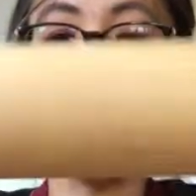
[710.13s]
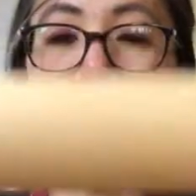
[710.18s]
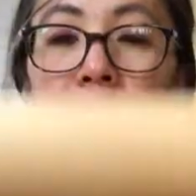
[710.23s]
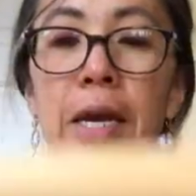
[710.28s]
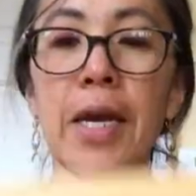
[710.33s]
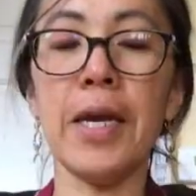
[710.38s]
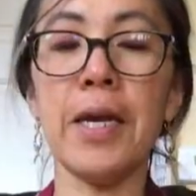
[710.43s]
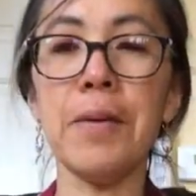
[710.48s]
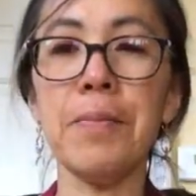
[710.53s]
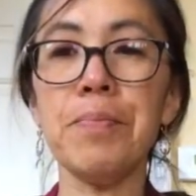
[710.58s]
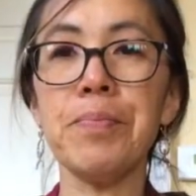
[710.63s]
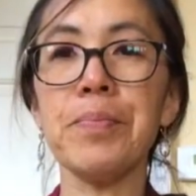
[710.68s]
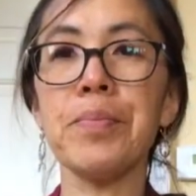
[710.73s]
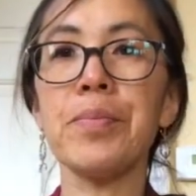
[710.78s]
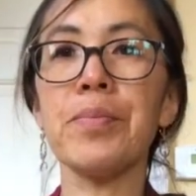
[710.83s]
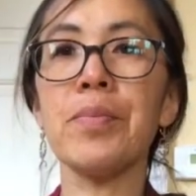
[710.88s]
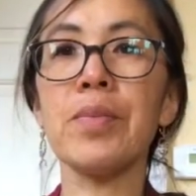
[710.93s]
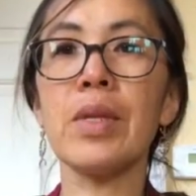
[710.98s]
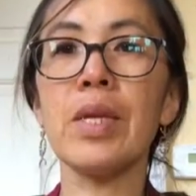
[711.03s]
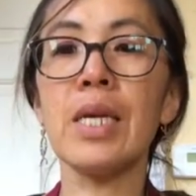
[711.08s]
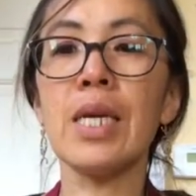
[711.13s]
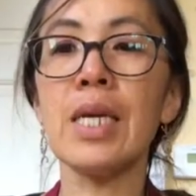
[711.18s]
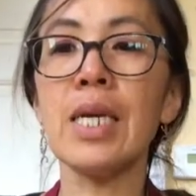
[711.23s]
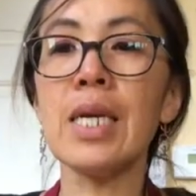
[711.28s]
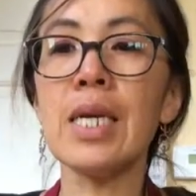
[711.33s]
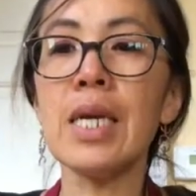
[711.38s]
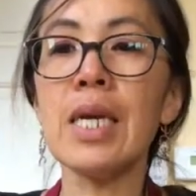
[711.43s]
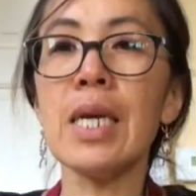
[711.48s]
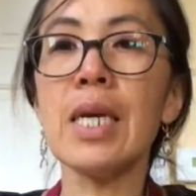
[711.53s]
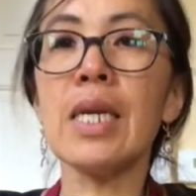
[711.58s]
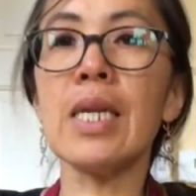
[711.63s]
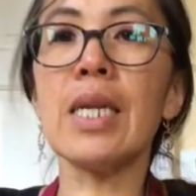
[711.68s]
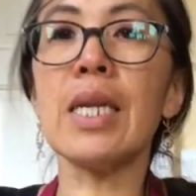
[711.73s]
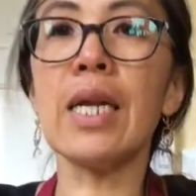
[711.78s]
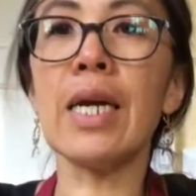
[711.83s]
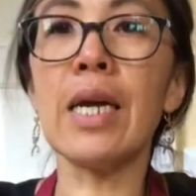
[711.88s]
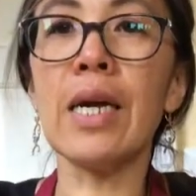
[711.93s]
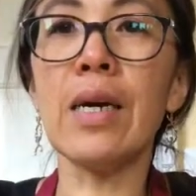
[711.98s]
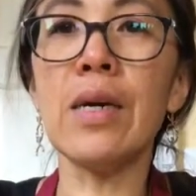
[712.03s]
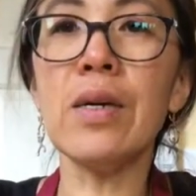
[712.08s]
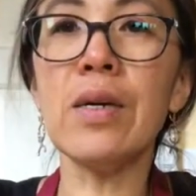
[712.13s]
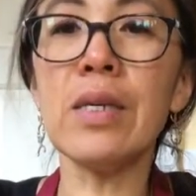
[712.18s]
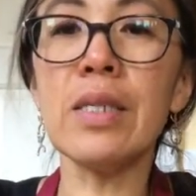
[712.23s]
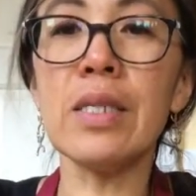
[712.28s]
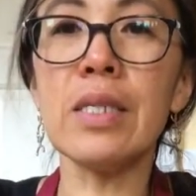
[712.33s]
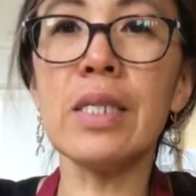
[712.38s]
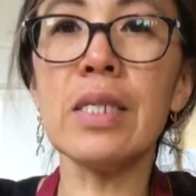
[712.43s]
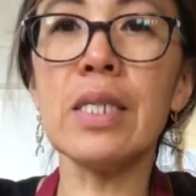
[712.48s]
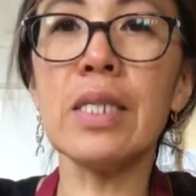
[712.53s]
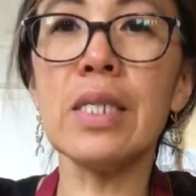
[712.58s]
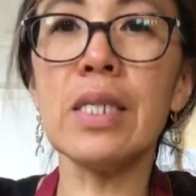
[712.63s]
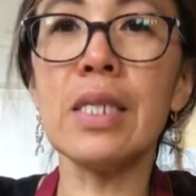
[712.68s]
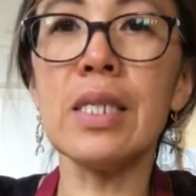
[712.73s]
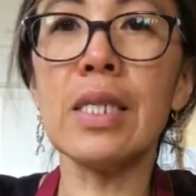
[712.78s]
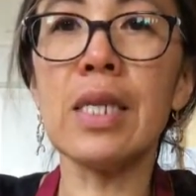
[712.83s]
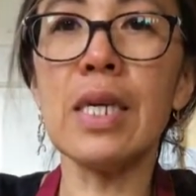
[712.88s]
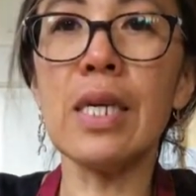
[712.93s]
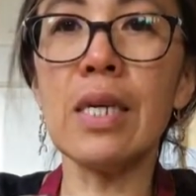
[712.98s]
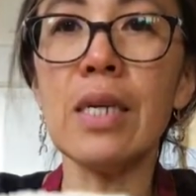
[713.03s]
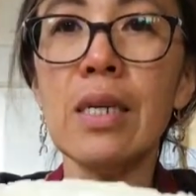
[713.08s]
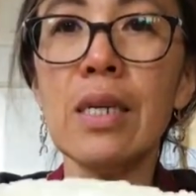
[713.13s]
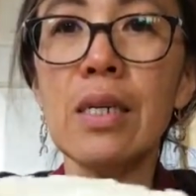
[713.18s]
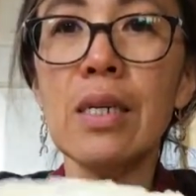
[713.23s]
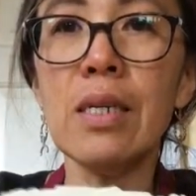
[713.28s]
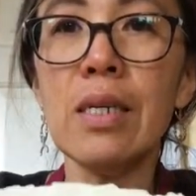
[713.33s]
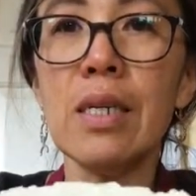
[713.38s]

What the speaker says: Okay, now you see there,